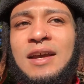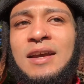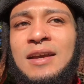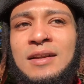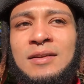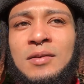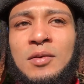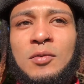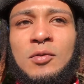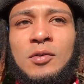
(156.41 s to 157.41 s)
and
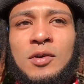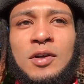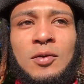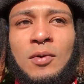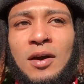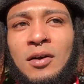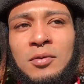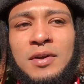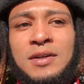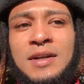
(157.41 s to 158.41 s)
could have went
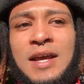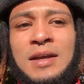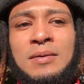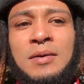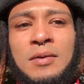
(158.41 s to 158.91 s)
on with your day.